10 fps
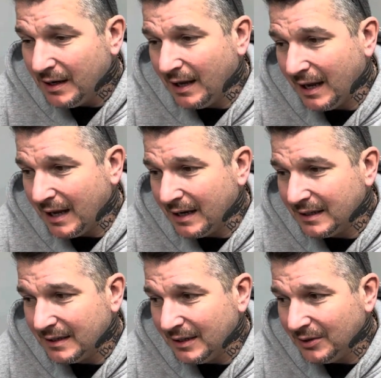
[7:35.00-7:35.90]
And,
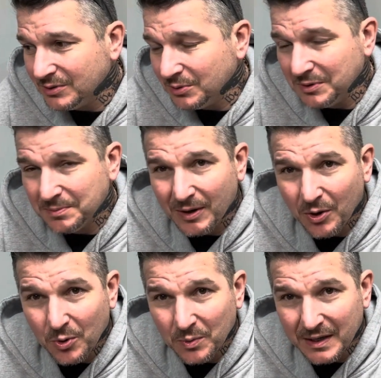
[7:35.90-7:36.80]
you know, so we spent a
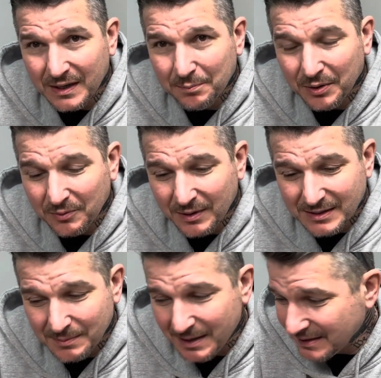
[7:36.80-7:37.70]
whole week putting
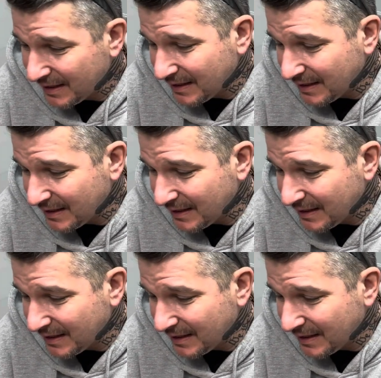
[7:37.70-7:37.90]
resumes in.